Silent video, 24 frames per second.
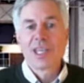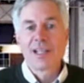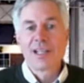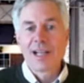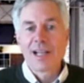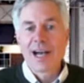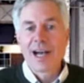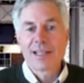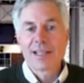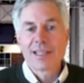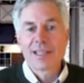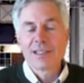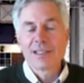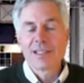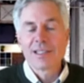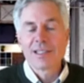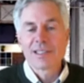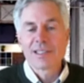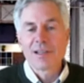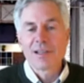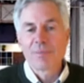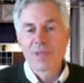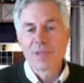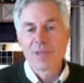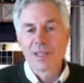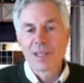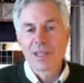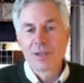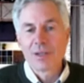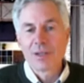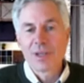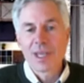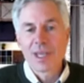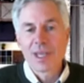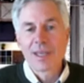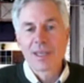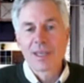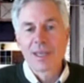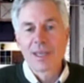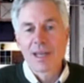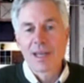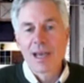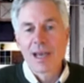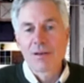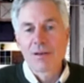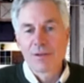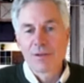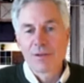get locked into something that you can't
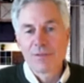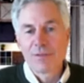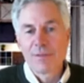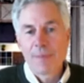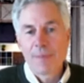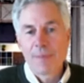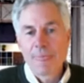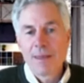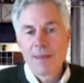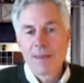get out of.